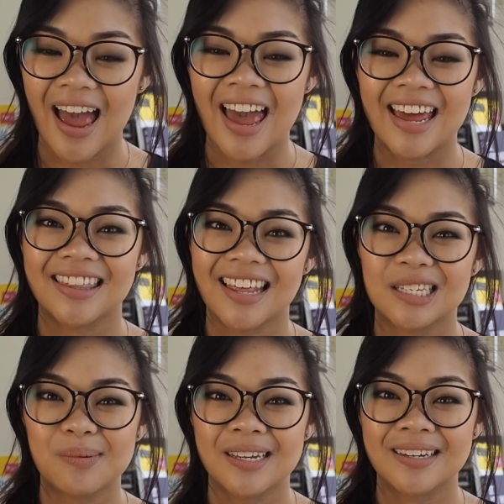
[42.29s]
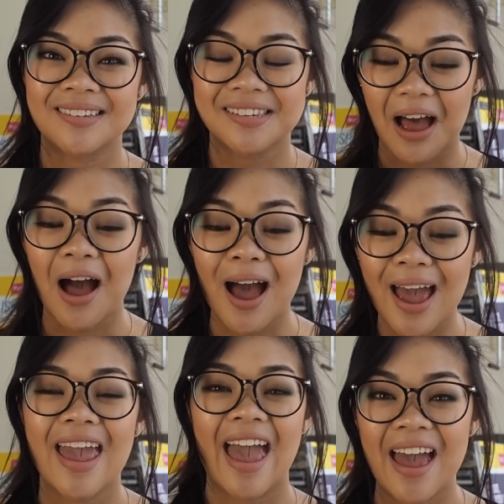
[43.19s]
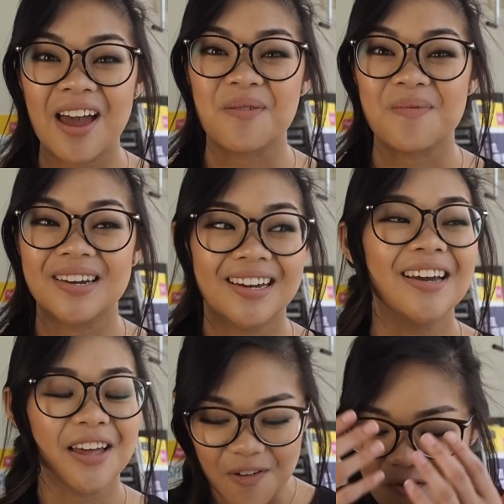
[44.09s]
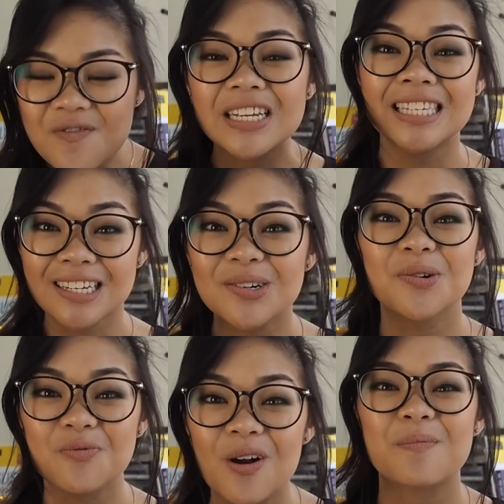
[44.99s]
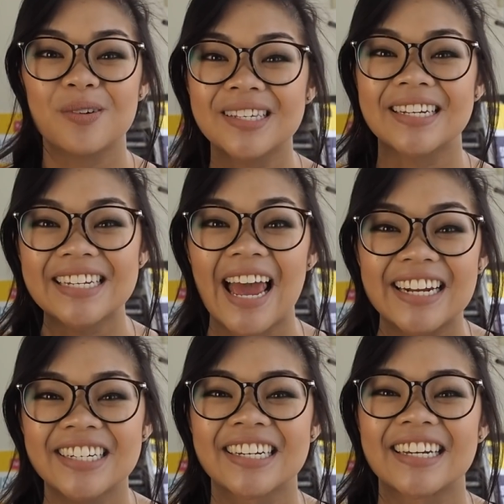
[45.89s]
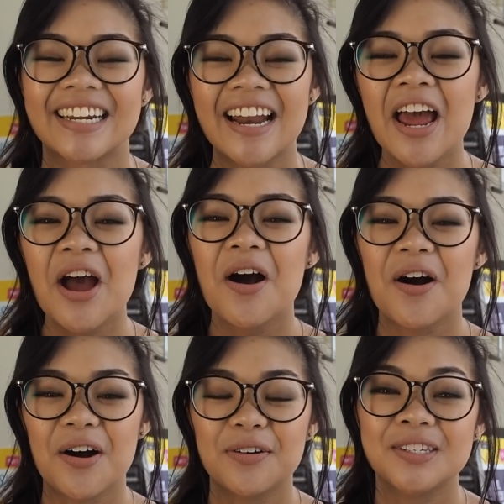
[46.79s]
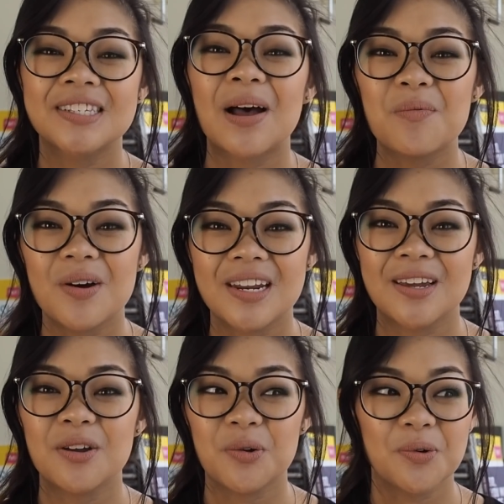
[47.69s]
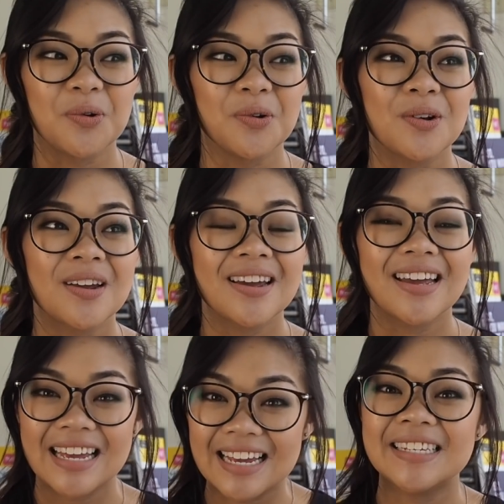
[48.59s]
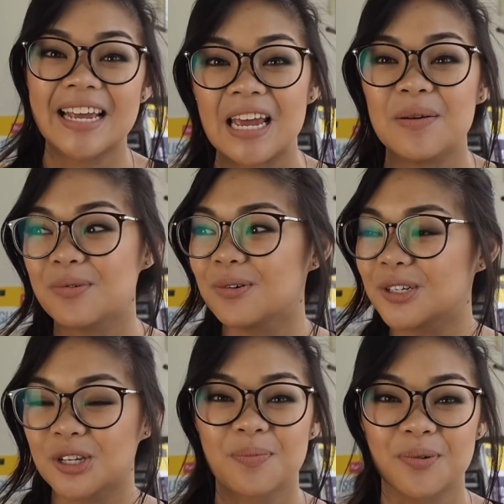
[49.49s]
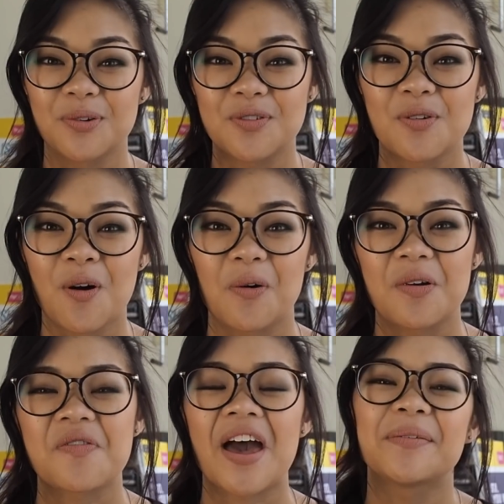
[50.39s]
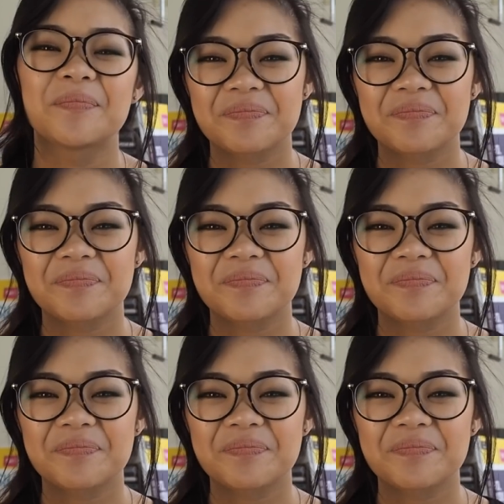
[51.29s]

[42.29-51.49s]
And that's because I am a physical representation of somebody who is able to prove you wrong with that.